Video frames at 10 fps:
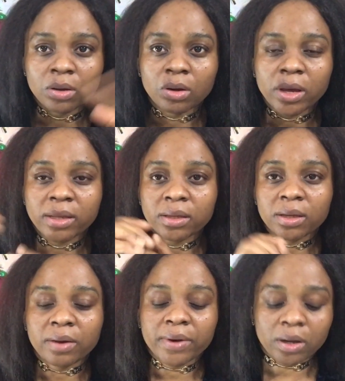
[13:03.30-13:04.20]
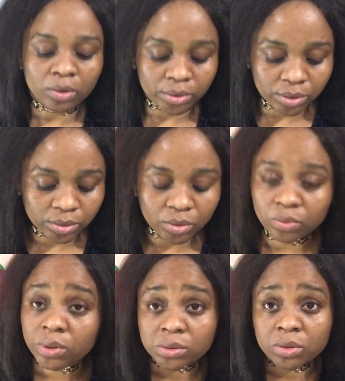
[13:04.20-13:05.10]
Any carrier oil you
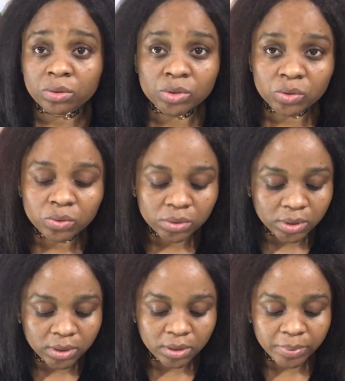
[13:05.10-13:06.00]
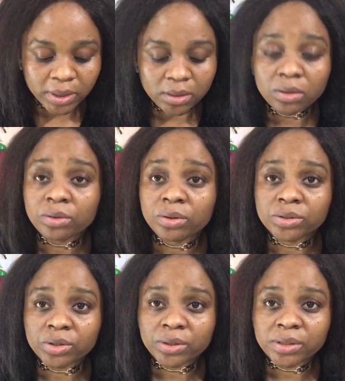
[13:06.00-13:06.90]
want, or 2 depending on your
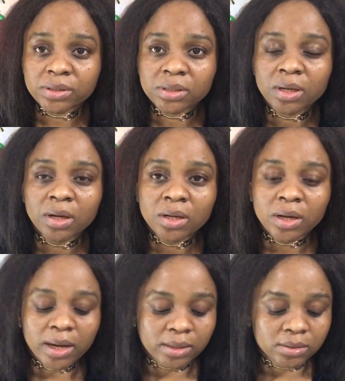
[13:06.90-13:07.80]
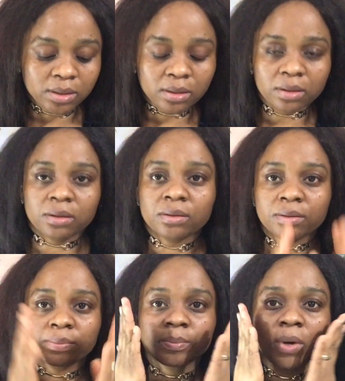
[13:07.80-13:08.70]
choice, and
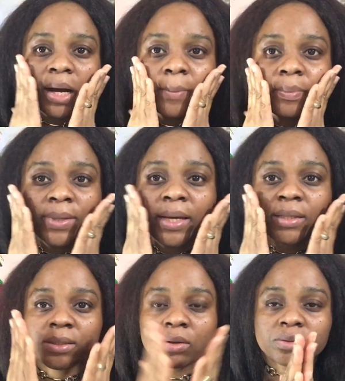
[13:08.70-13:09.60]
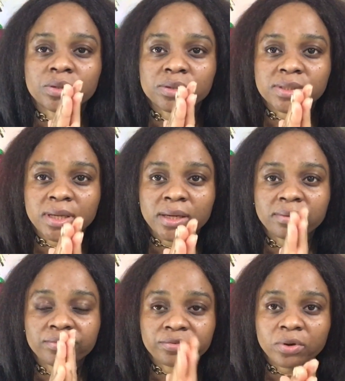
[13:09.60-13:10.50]
apply it on your
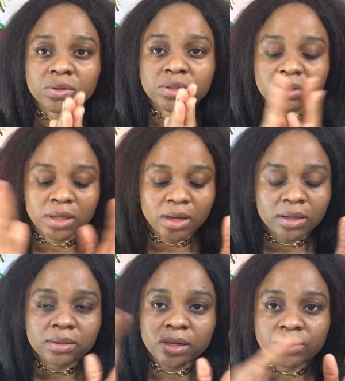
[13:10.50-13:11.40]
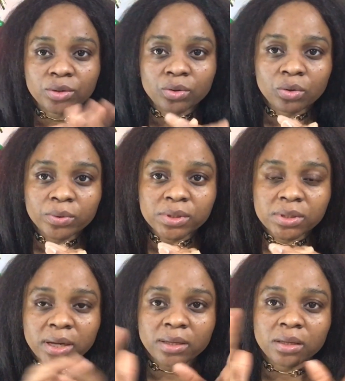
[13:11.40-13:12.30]
skin first, then you go with
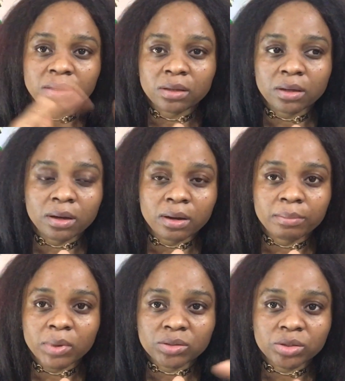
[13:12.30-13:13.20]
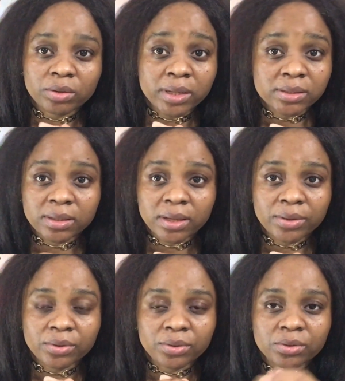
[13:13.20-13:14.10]
any moisturizer that
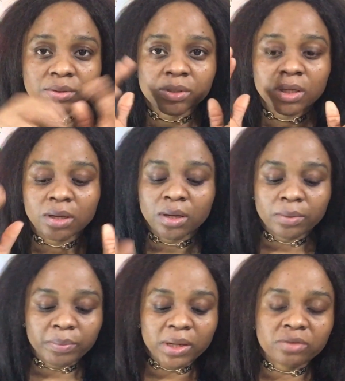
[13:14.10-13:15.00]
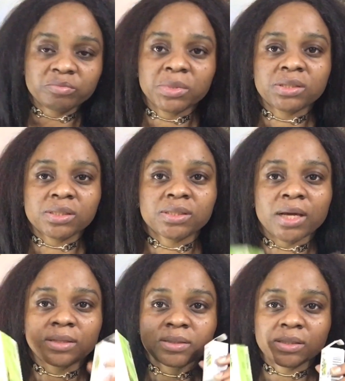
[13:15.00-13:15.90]
you use. Believe me, this
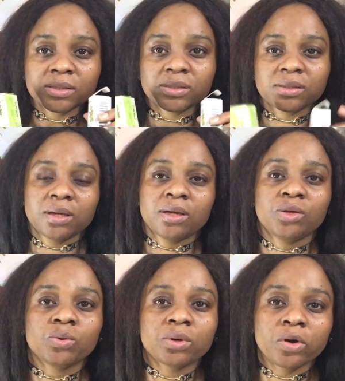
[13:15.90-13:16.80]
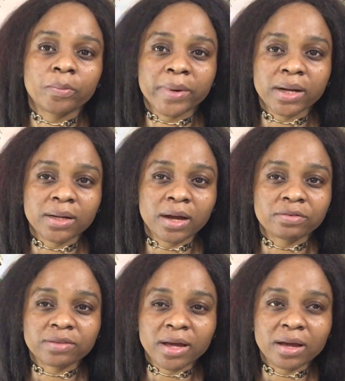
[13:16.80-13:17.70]
and this, you'll come back
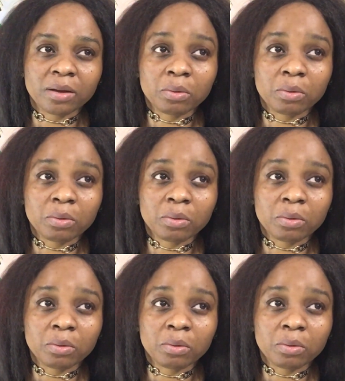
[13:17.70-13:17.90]
after